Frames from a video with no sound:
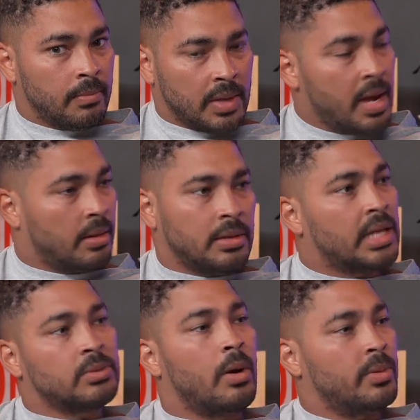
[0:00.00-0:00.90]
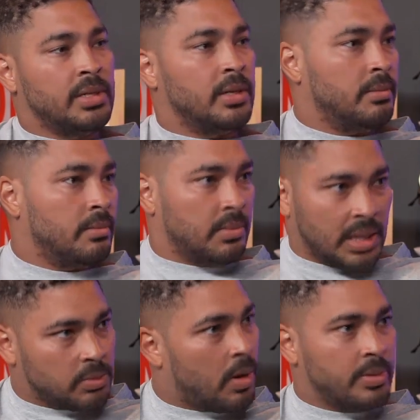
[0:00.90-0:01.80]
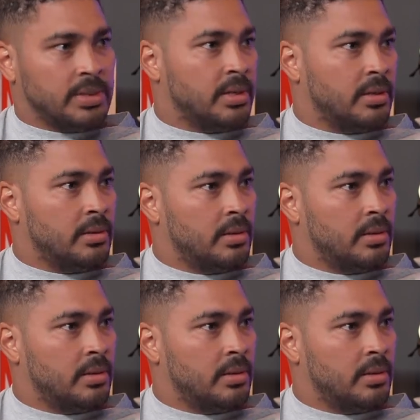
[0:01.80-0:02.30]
yeah, that's why we did it.